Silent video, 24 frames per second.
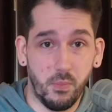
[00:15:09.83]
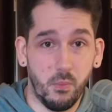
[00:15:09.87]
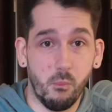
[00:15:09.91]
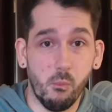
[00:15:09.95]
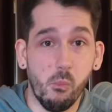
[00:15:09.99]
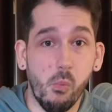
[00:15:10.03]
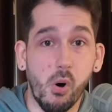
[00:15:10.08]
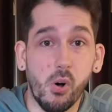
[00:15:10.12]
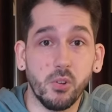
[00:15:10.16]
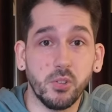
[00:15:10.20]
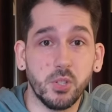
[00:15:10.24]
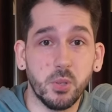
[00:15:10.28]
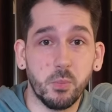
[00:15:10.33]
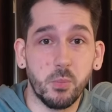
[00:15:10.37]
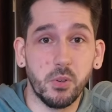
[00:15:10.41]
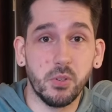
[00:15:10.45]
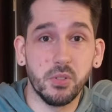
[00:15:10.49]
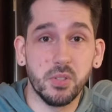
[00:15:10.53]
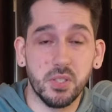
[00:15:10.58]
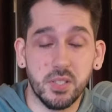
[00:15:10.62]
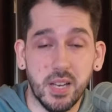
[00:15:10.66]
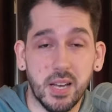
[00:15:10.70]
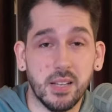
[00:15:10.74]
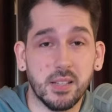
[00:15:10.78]

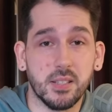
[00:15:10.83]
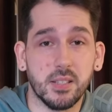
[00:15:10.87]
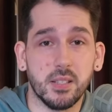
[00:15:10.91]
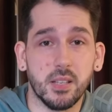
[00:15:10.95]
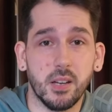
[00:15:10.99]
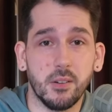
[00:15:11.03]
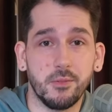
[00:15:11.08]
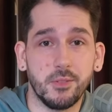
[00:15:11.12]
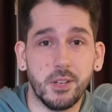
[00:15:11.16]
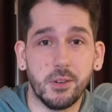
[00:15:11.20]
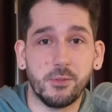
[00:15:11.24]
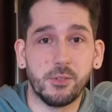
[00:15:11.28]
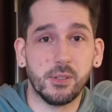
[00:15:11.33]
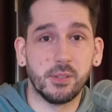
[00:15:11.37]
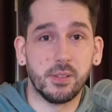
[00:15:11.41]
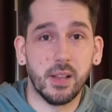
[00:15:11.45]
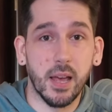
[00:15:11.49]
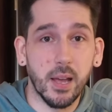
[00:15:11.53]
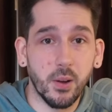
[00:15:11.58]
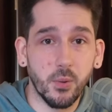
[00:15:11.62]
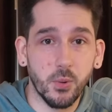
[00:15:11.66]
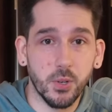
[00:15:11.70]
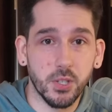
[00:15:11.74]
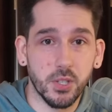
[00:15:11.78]
multiple sets of different
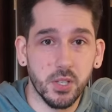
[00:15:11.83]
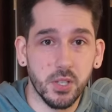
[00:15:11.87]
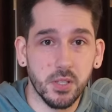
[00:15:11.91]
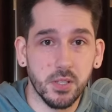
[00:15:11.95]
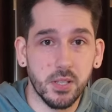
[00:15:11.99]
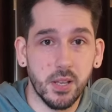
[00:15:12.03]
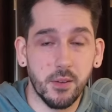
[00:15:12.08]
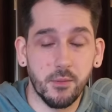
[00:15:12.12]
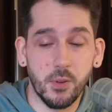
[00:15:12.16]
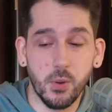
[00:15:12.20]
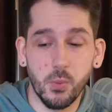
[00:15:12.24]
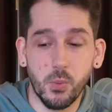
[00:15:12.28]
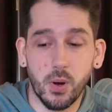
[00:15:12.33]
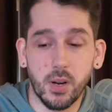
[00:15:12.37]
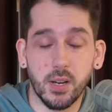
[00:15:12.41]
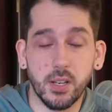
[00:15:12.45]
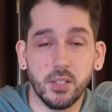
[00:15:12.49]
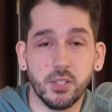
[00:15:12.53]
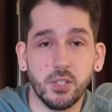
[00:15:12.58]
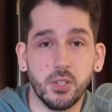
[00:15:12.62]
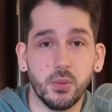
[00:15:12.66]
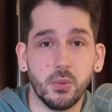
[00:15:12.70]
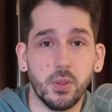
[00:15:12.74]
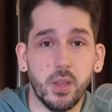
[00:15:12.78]
languages if you
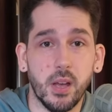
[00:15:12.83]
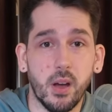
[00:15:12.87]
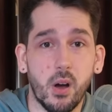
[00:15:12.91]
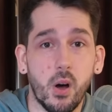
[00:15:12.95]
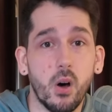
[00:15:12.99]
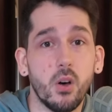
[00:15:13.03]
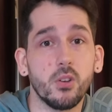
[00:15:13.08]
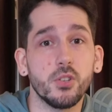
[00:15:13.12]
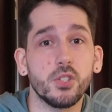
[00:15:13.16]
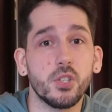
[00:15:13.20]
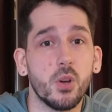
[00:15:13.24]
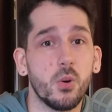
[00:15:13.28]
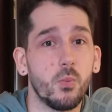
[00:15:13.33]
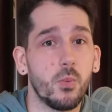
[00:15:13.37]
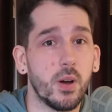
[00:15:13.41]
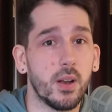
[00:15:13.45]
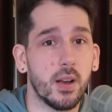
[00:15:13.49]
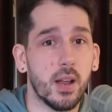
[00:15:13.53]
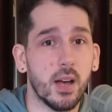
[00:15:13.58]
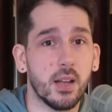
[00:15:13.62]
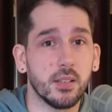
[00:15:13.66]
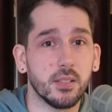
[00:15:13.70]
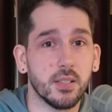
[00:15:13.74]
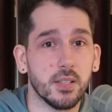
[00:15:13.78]
wanted to. They also
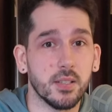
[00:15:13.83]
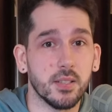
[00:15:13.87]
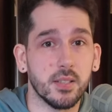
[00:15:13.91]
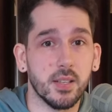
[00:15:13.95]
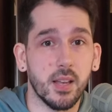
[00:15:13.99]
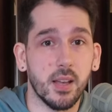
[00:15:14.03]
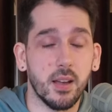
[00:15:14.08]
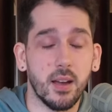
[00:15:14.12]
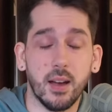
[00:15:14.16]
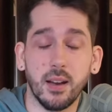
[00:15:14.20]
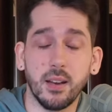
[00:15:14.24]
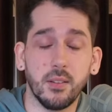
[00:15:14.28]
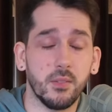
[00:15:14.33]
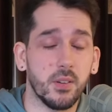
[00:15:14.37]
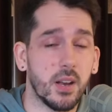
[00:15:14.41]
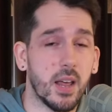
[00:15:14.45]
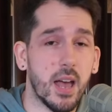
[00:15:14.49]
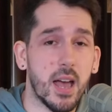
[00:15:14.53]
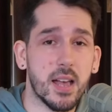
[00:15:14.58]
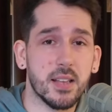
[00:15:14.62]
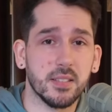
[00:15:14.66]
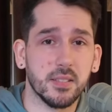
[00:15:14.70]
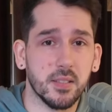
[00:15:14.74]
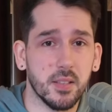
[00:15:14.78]
went on to say, I didn't even
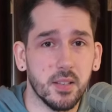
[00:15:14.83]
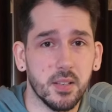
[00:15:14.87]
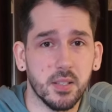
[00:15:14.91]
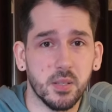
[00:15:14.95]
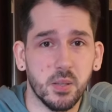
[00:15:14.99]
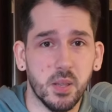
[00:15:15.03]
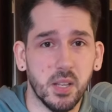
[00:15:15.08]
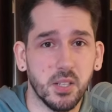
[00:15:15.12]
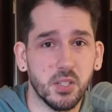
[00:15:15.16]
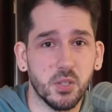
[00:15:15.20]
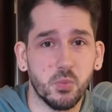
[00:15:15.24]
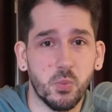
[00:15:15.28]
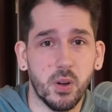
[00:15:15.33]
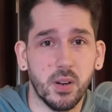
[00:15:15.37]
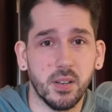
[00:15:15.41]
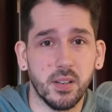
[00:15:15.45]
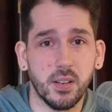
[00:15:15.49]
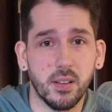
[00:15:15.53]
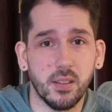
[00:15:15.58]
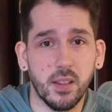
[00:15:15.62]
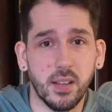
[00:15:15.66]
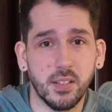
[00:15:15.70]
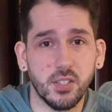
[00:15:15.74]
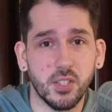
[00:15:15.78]
ask this, they
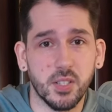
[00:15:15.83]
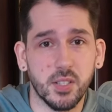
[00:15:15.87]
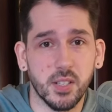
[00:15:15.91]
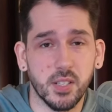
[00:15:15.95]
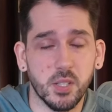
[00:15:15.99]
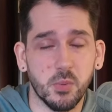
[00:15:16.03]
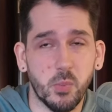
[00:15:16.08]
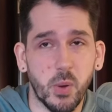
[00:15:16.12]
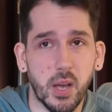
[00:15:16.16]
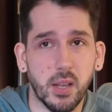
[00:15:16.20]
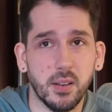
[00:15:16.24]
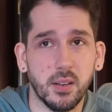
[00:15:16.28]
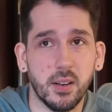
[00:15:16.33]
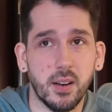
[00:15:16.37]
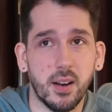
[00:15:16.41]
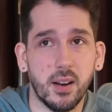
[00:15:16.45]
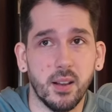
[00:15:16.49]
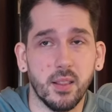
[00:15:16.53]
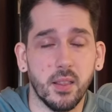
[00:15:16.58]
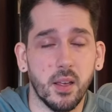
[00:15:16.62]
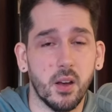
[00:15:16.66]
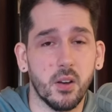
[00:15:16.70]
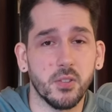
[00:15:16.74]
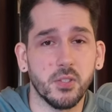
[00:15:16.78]
just expanded on
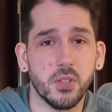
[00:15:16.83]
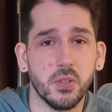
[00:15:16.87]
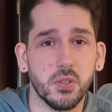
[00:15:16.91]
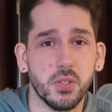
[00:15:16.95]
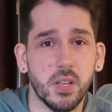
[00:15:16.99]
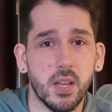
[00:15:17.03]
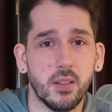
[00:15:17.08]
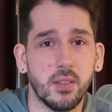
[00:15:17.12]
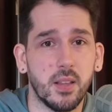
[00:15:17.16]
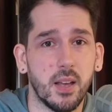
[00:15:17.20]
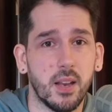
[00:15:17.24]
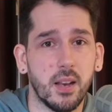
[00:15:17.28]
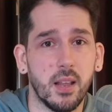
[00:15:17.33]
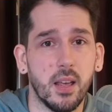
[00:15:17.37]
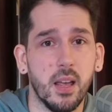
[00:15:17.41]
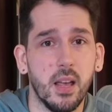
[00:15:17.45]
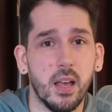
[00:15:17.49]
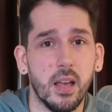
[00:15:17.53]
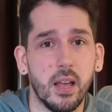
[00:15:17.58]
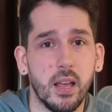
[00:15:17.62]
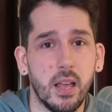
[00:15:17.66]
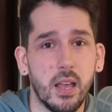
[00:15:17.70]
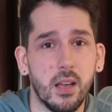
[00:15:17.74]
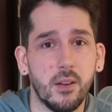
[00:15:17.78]
it. They also said that
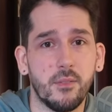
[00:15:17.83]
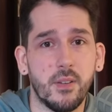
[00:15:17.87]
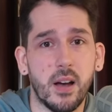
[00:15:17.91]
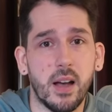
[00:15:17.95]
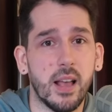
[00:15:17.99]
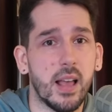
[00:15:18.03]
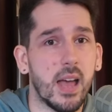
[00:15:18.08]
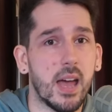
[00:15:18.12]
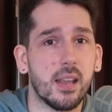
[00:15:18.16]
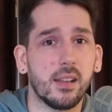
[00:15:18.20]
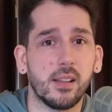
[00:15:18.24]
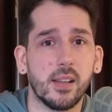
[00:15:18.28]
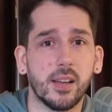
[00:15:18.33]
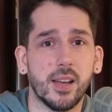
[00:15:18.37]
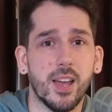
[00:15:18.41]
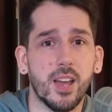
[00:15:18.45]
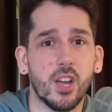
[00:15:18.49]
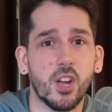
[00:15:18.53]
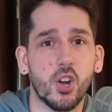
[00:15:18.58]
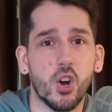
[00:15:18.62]
if I had like a